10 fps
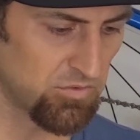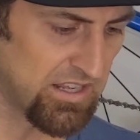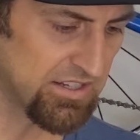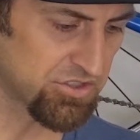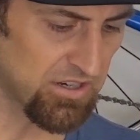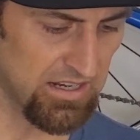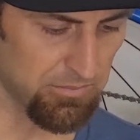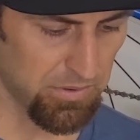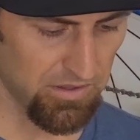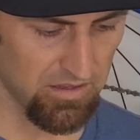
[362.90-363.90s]
when I try to
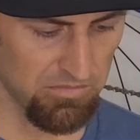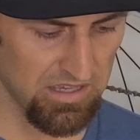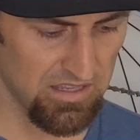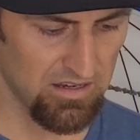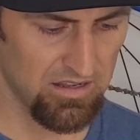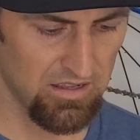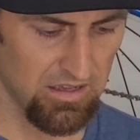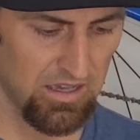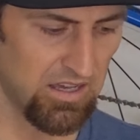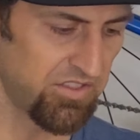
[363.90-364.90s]
put them in,
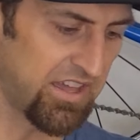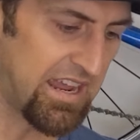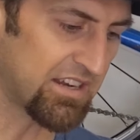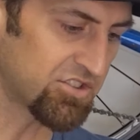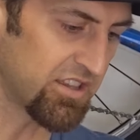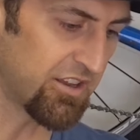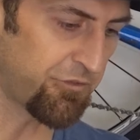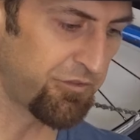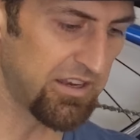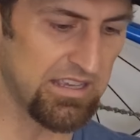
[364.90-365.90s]
they
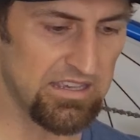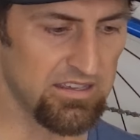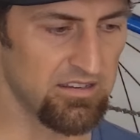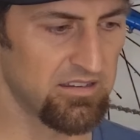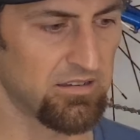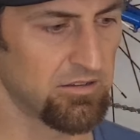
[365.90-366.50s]
fit in